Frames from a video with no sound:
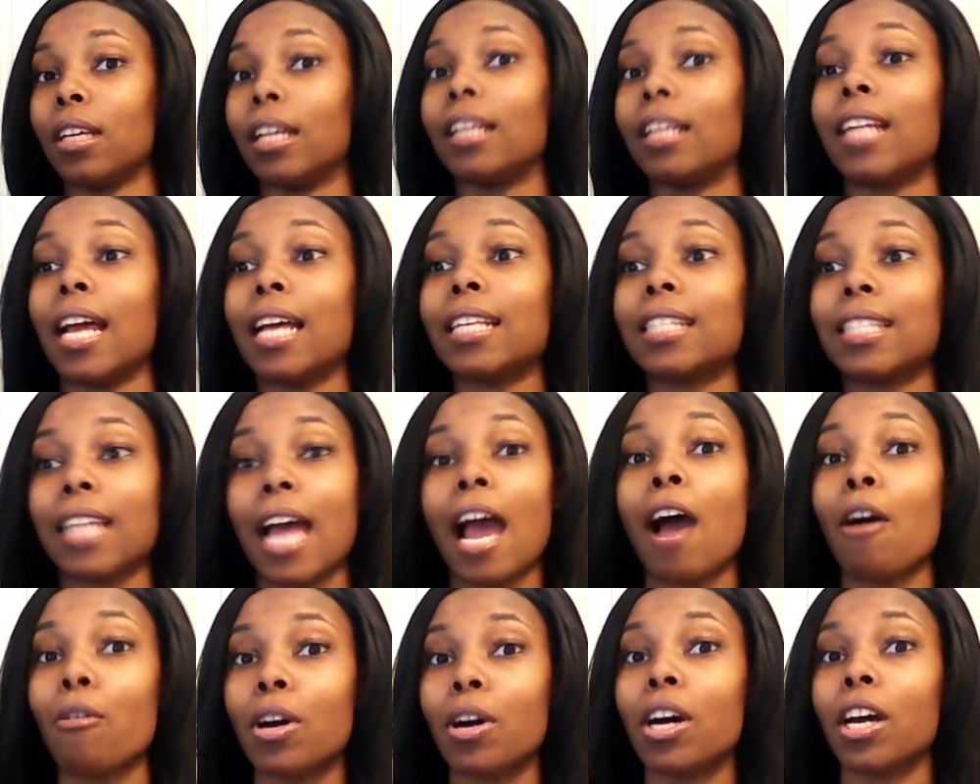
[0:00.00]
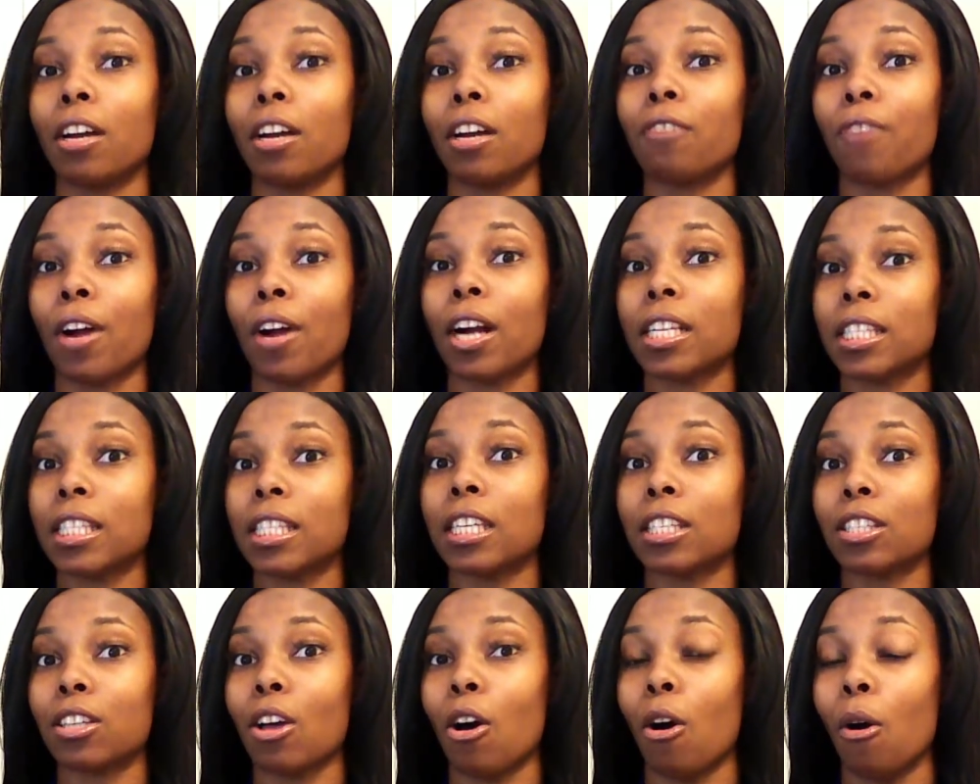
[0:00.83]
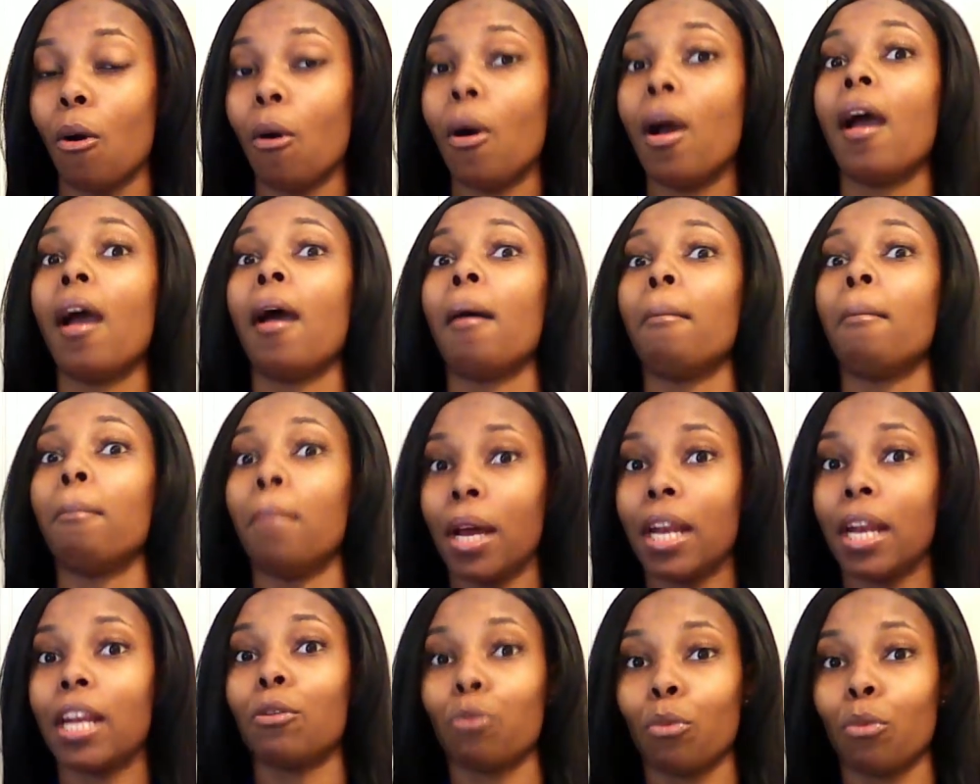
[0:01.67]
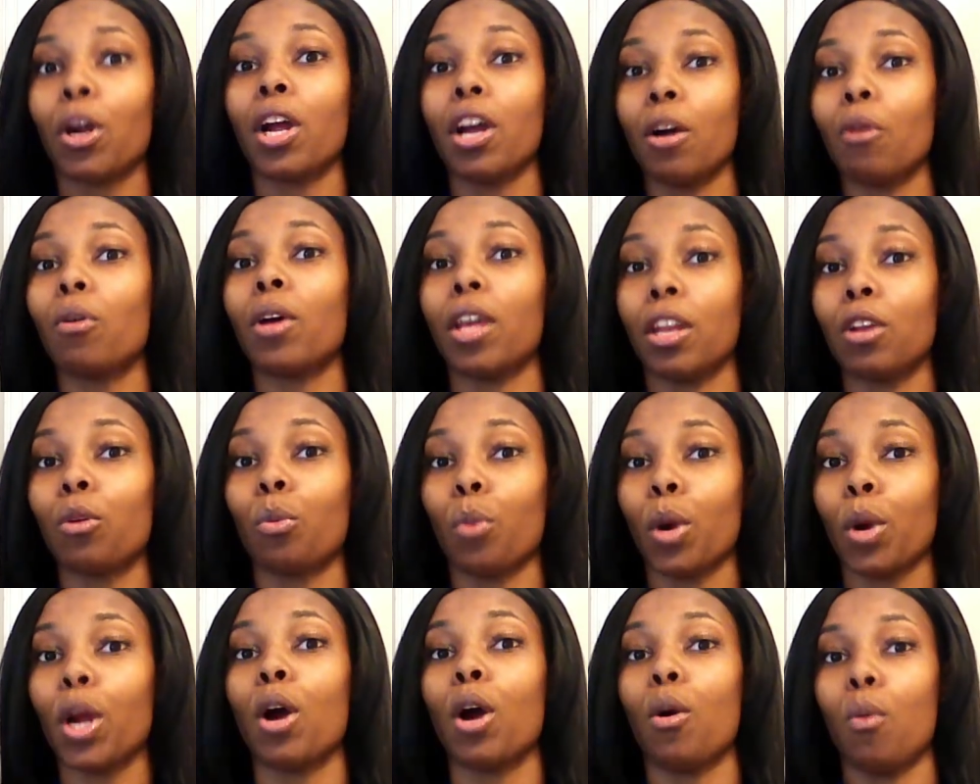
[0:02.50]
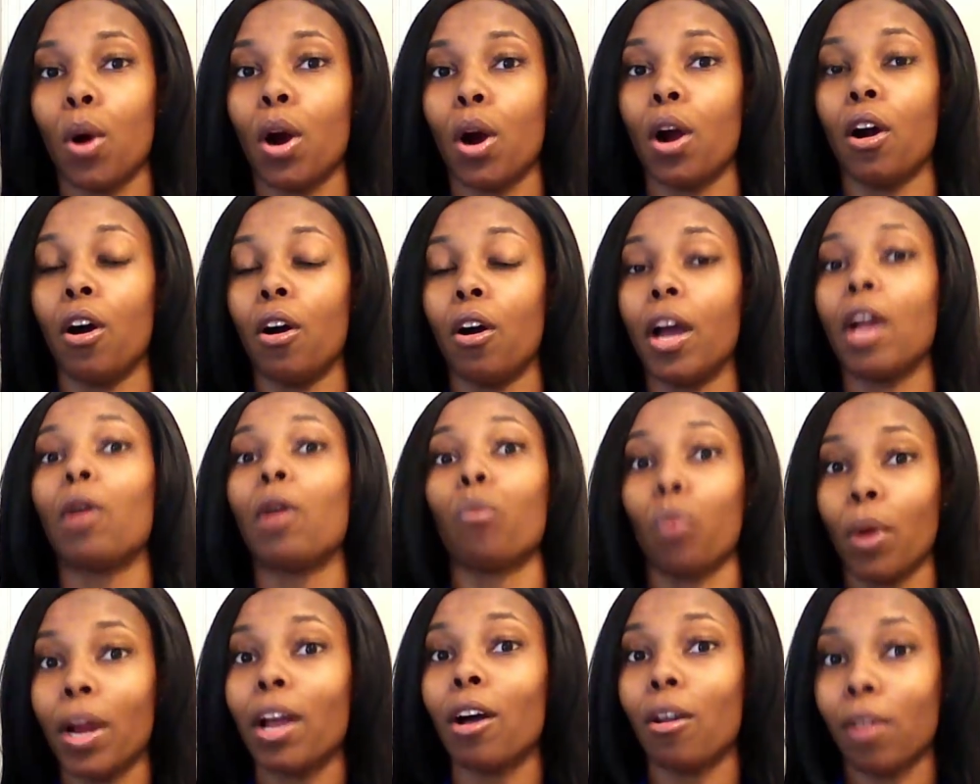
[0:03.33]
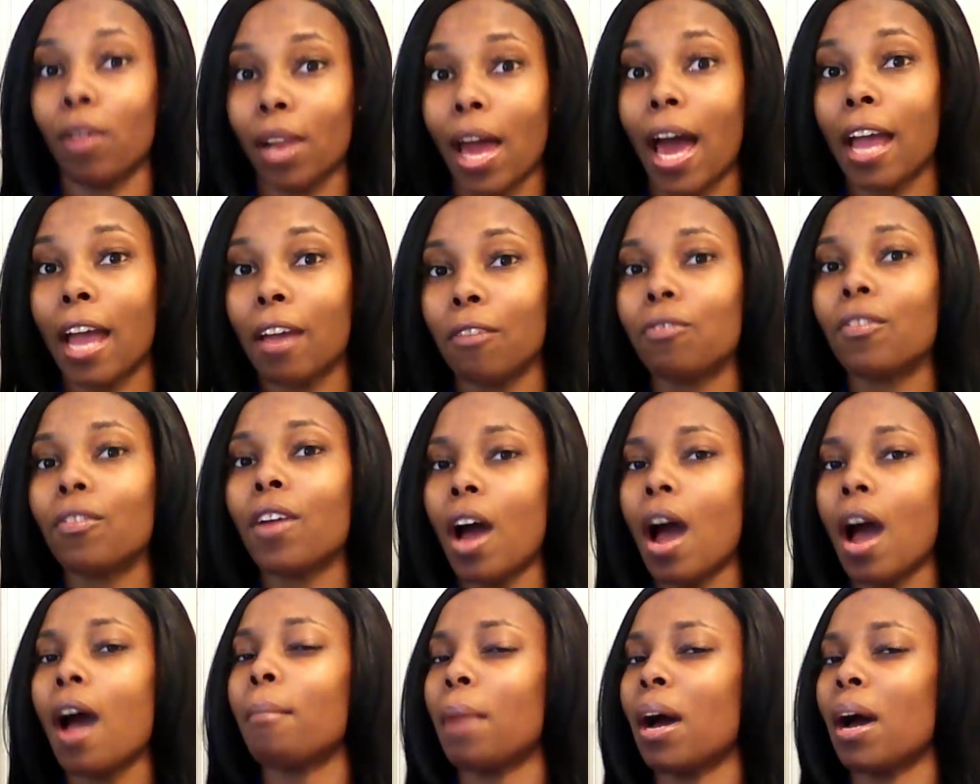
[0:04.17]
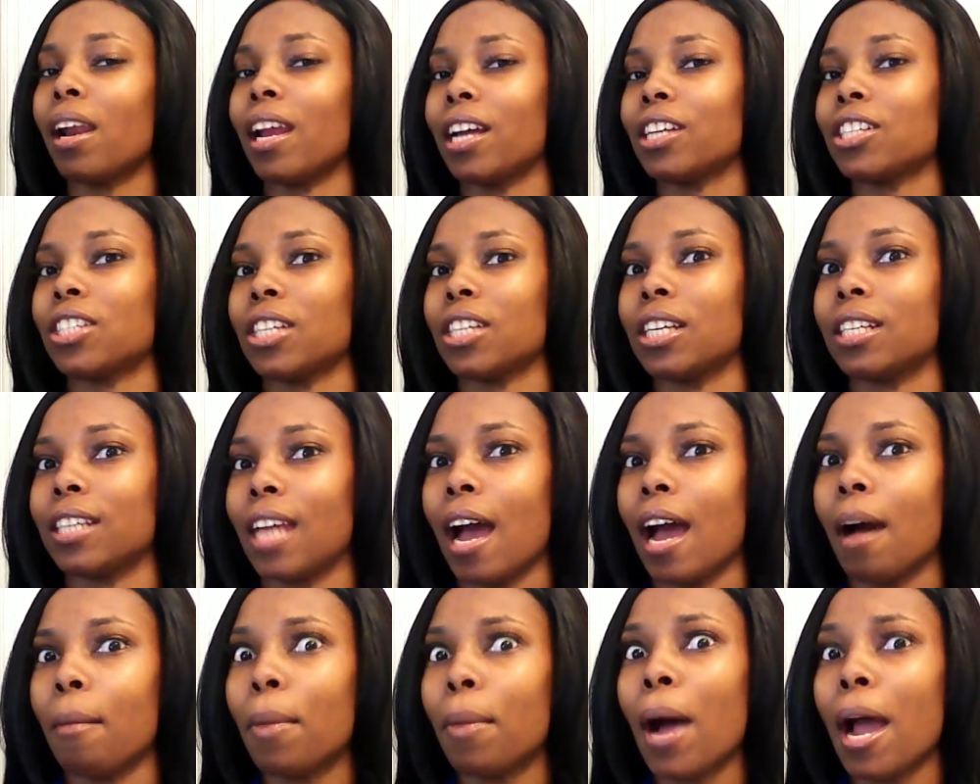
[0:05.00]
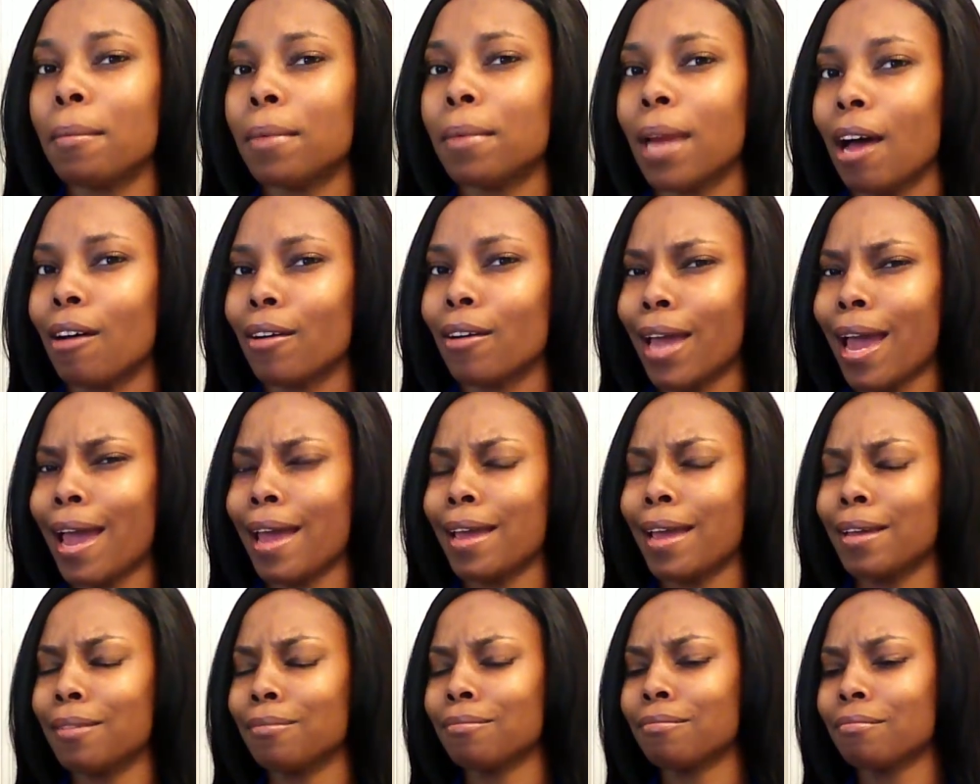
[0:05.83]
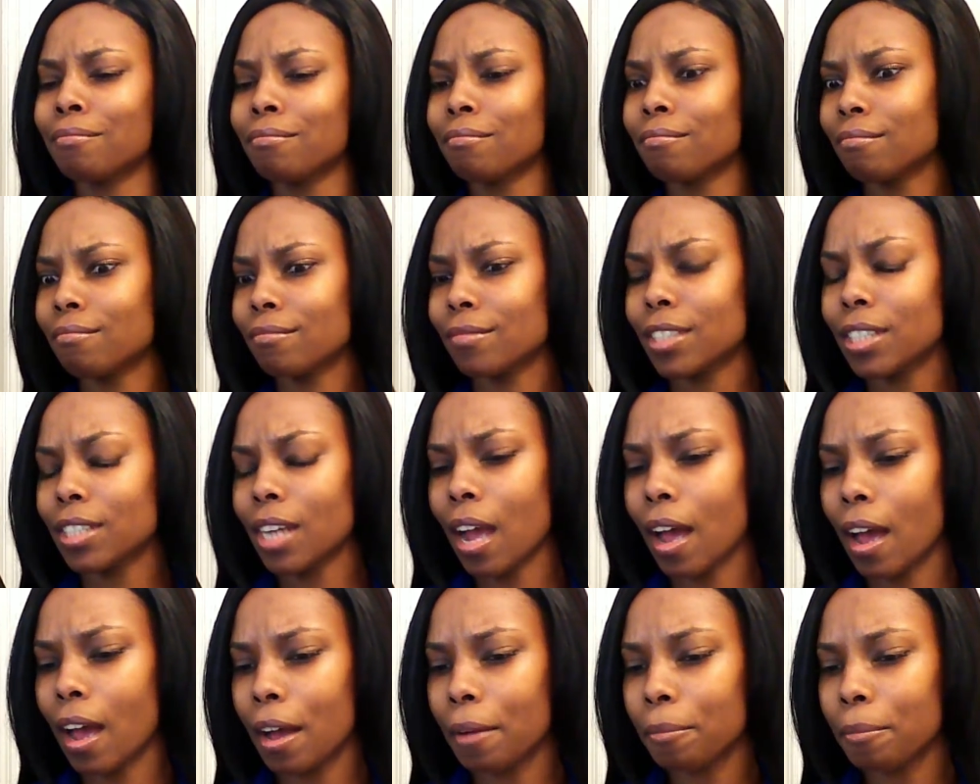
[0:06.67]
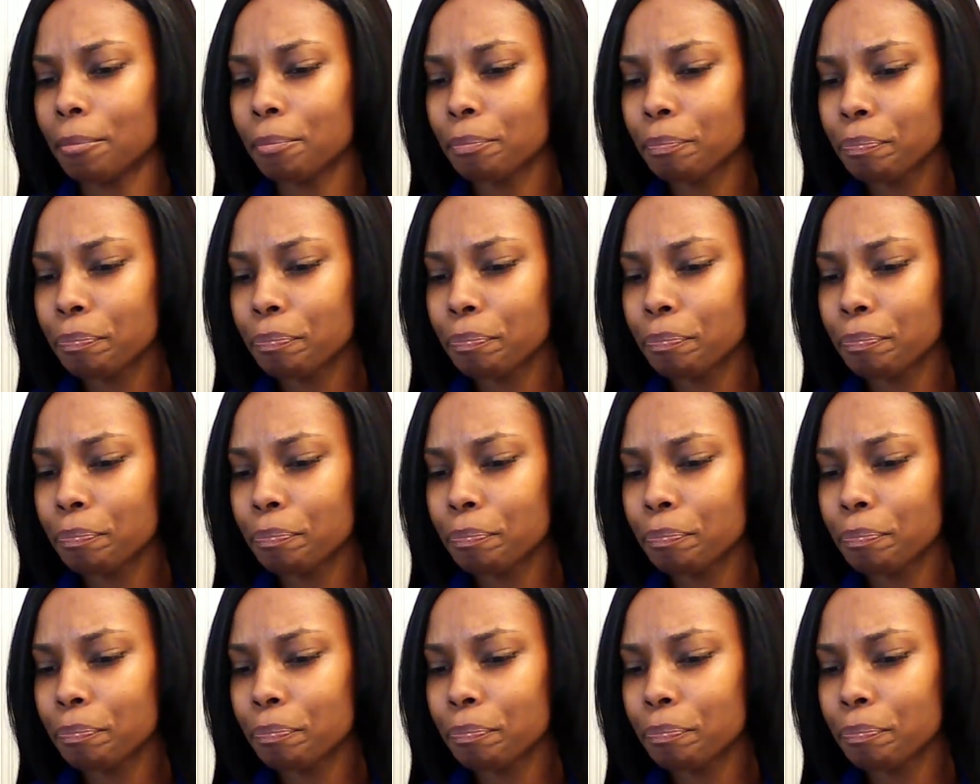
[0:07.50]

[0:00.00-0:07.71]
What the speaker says: That sound good in front of Cisco, but in the real world, in real life, calm all that shit down. Pipe down, okay? Child.